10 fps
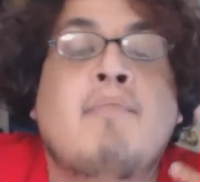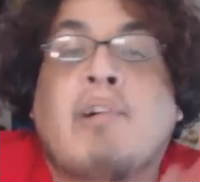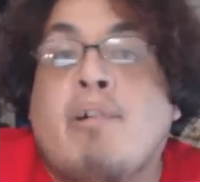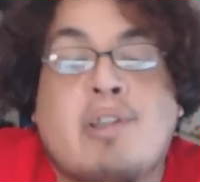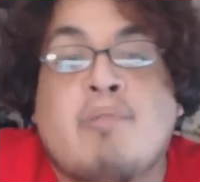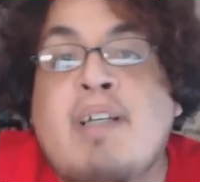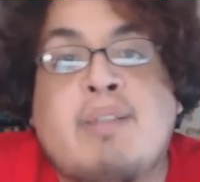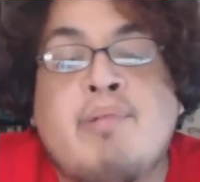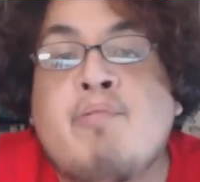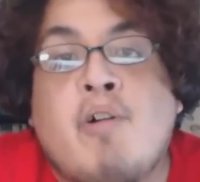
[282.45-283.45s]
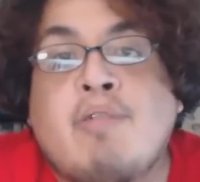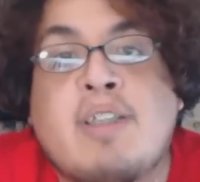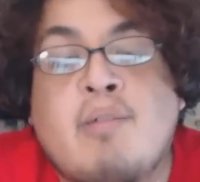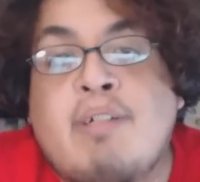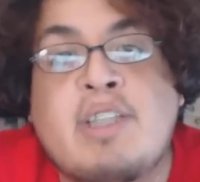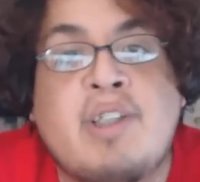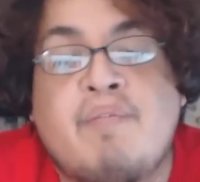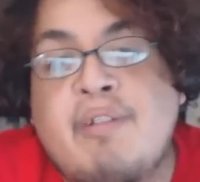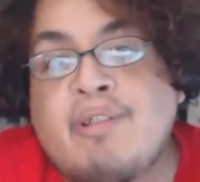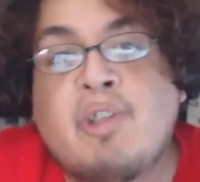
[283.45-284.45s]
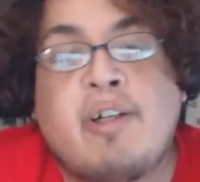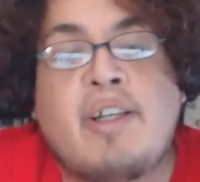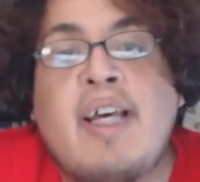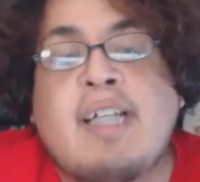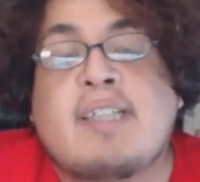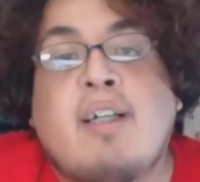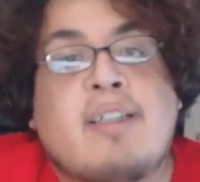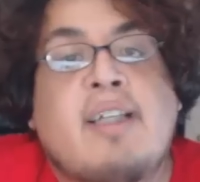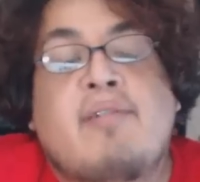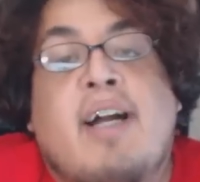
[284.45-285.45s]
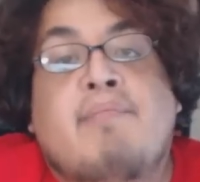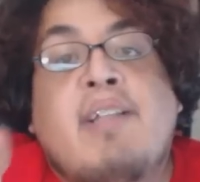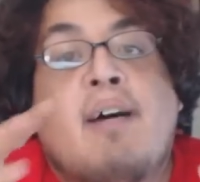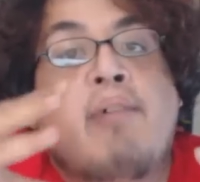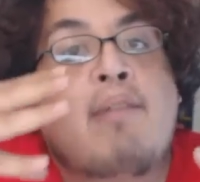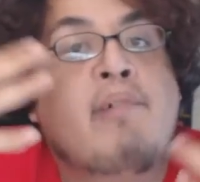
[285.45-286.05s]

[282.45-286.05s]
but also makes me worry so much in the future, and it sucks that you gotta be that way,